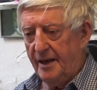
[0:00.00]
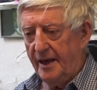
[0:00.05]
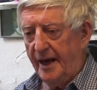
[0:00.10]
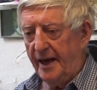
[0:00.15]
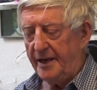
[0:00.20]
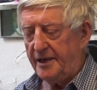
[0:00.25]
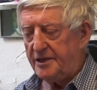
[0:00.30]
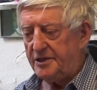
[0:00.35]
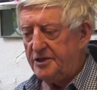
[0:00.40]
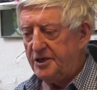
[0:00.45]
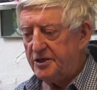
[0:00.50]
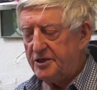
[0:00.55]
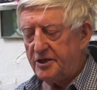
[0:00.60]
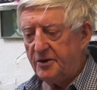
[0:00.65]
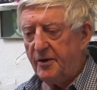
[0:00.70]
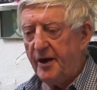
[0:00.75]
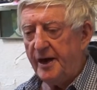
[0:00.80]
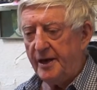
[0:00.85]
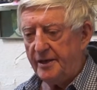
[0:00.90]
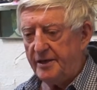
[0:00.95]
And it's
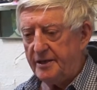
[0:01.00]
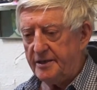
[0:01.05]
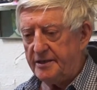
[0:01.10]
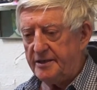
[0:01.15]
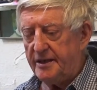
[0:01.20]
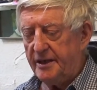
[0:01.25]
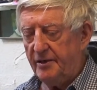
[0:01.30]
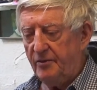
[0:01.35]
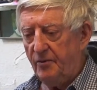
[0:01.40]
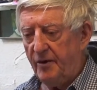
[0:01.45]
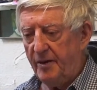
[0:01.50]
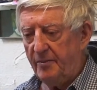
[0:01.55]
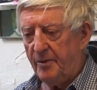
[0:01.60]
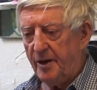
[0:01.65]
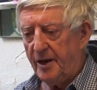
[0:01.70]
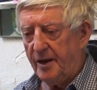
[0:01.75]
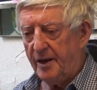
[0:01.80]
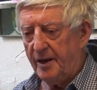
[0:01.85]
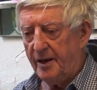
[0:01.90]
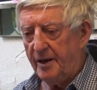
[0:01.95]
just great to see
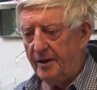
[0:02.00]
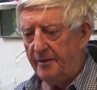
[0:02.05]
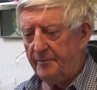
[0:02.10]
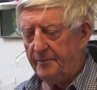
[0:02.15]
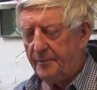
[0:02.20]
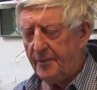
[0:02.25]
women